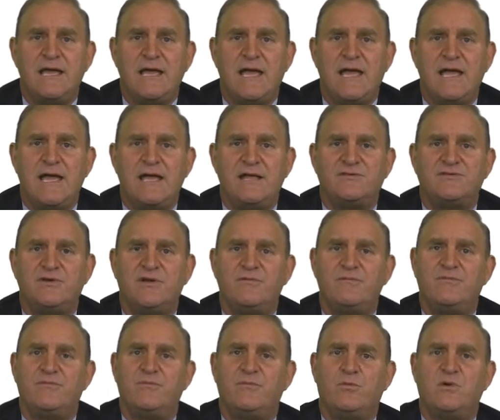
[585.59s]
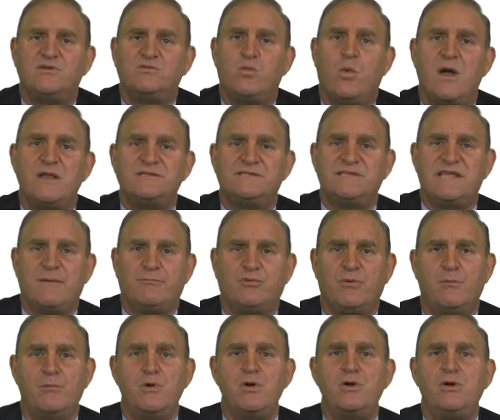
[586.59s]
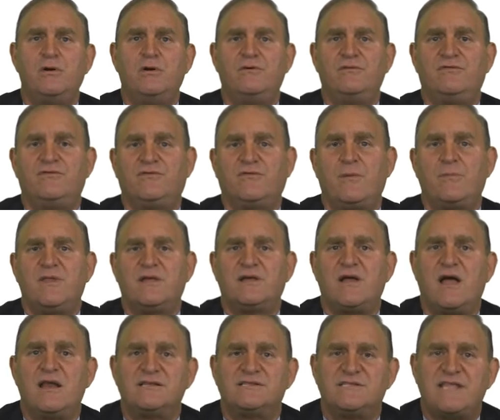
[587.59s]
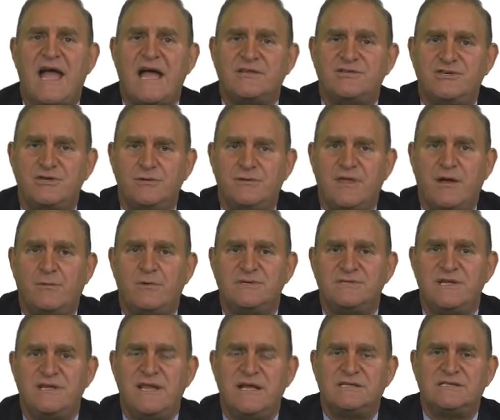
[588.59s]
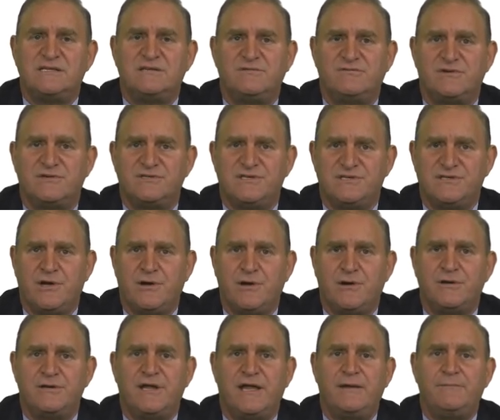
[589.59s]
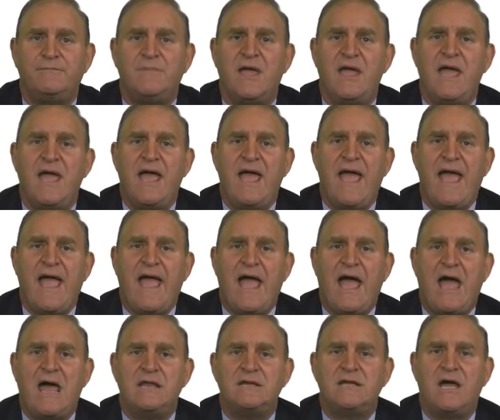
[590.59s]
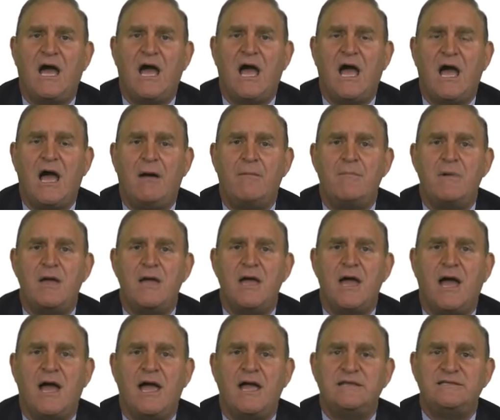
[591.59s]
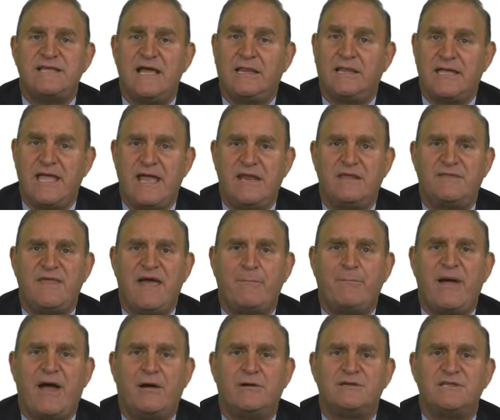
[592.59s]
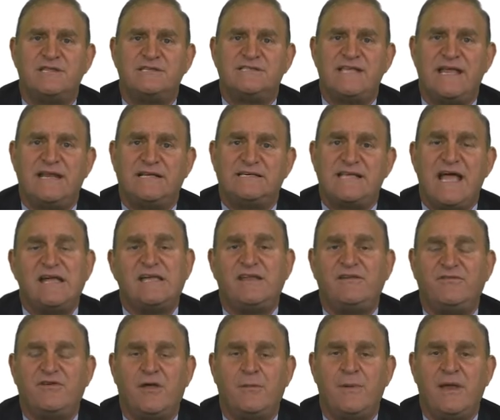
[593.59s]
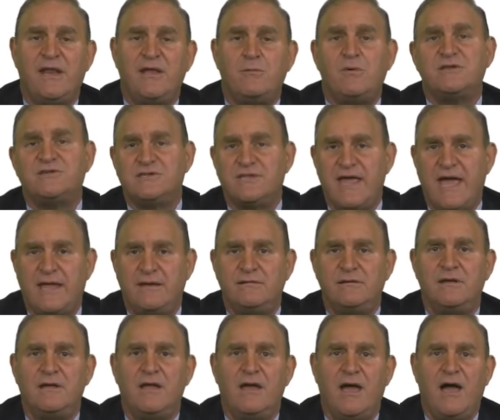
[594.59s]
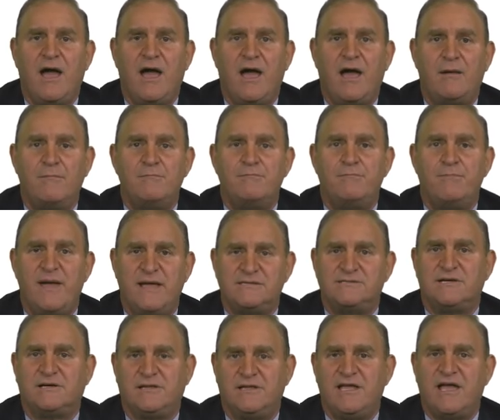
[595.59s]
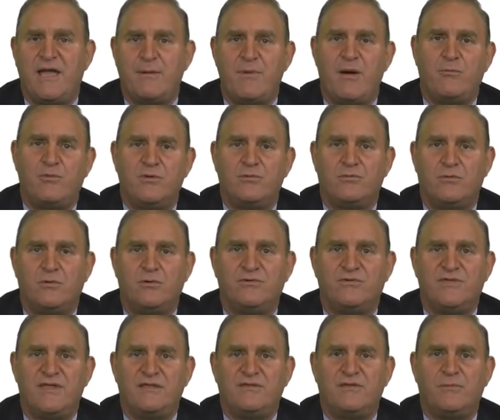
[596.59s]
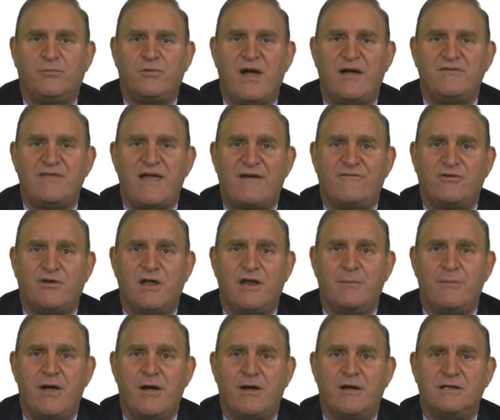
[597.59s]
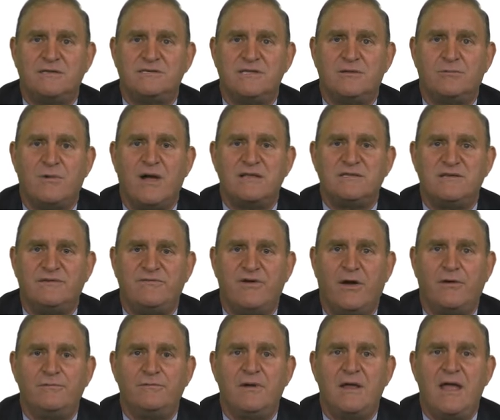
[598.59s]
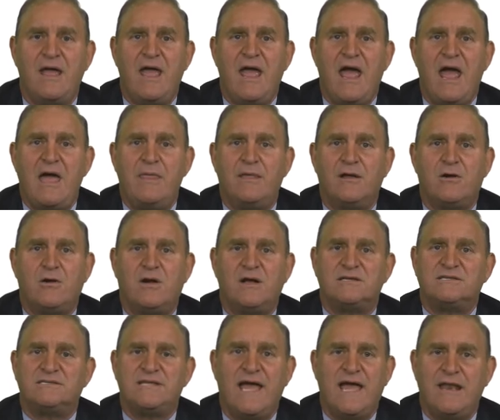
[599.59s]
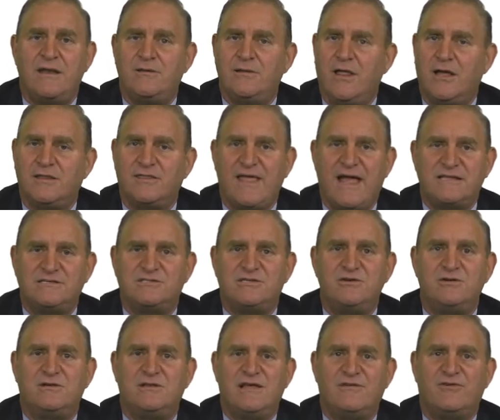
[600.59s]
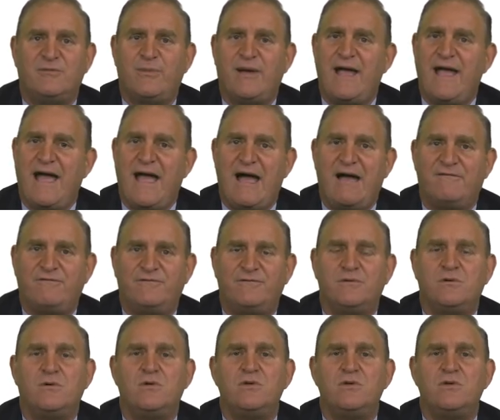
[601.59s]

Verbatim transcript: Uh, it sort of was one step removed from the kind of statute that was in Nixon versus Herndon, and um, delegated that power to the state executive committee, which then um, basically came up with rules that deprived African Americans of the right to vote. And the court said, "Look, that's too clever by half."